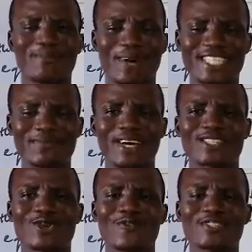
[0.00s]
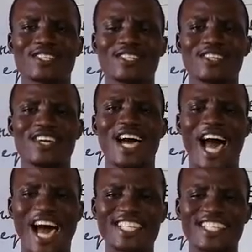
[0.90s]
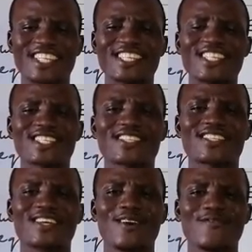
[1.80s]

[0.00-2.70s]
Mathema Soft, and this is